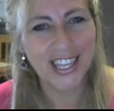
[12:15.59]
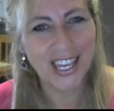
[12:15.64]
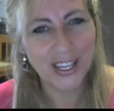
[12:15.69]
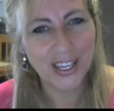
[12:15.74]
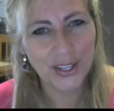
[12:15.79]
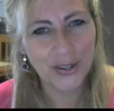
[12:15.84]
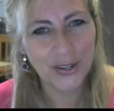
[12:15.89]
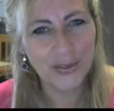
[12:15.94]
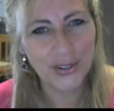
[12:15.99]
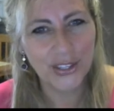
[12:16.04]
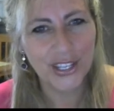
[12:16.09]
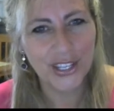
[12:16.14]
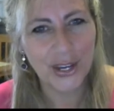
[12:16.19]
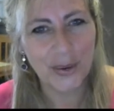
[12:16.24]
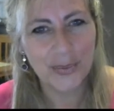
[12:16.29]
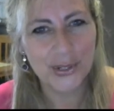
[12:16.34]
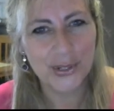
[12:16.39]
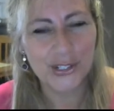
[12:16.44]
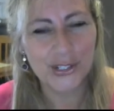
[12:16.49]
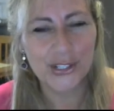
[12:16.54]
Thank you for the
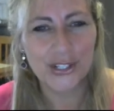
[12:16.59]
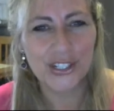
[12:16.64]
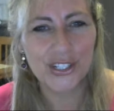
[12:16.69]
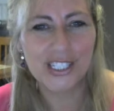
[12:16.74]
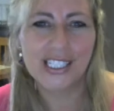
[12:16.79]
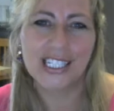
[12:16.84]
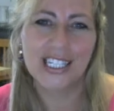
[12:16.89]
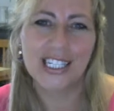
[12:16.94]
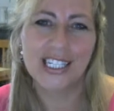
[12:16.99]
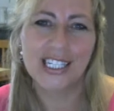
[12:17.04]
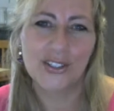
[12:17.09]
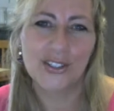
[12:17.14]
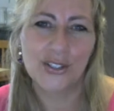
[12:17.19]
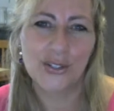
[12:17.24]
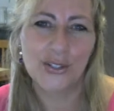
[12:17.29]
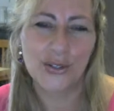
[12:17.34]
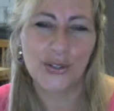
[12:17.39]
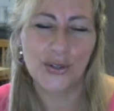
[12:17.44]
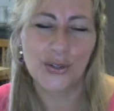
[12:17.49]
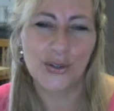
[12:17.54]
opportunity
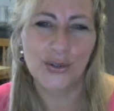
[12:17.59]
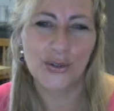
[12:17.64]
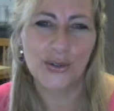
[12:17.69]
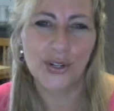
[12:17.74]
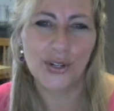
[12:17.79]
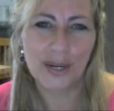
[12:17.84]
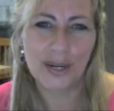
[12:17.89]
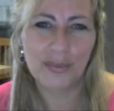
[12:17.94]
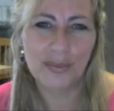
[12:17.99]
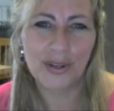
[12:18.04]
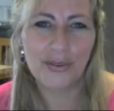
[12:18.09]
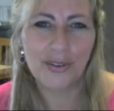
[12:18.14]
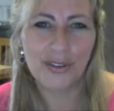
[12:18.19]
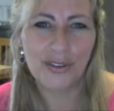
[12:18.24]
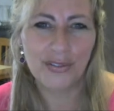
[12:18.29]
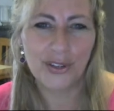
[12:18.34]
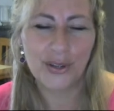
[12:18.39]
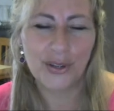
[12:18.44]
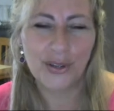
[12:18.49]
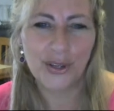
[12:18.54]
to let me
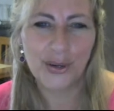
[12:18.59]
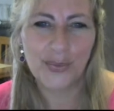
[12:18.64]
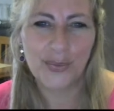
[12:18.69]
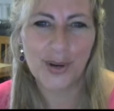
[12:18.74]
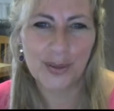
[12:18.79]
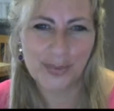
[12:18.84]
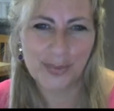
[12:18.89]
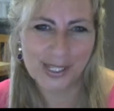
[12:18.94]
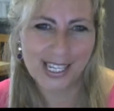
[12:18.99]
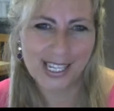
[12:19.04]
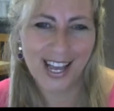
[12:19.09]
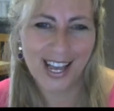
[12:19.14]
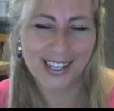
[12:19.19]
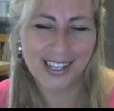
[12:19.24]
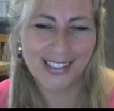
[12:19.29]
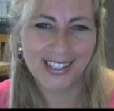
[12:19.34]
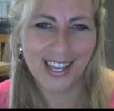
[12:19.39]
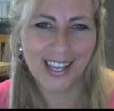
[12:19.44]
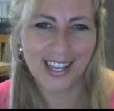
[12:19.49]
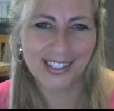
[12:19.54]
review your website,
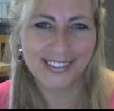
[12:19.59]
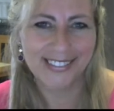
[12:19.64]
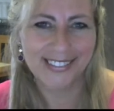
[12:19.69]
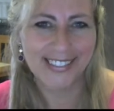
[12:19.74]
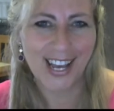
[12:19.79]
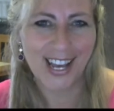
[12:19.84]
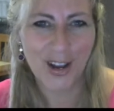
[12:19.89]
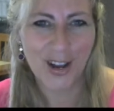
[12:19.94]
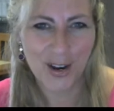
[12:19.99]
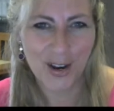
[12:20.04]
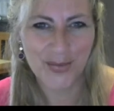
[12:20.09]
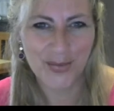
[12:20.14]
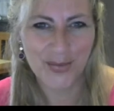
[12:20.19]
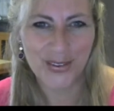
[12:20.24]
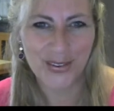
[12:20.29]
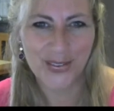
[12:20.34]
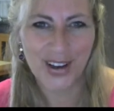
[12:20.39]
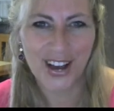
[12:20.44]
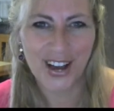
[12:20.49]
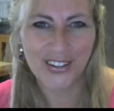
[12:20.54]
and I hope
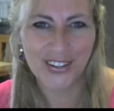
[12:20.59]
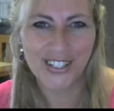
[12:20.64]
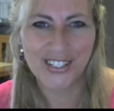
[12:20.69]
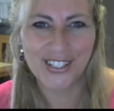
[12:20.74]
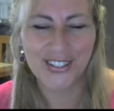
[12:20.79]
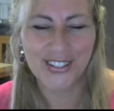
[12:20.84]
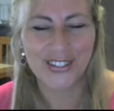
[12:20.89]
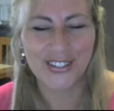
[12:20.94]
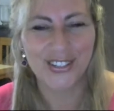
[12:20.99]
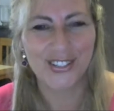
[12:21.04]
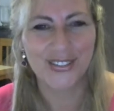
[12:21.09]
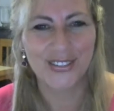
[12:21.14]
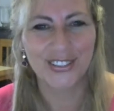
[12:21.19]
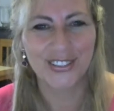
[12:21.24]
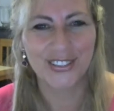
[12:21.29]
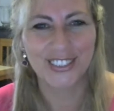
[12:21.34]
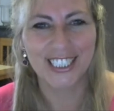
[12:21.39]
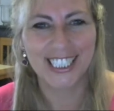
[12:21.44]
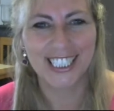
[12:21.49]
you found it useful.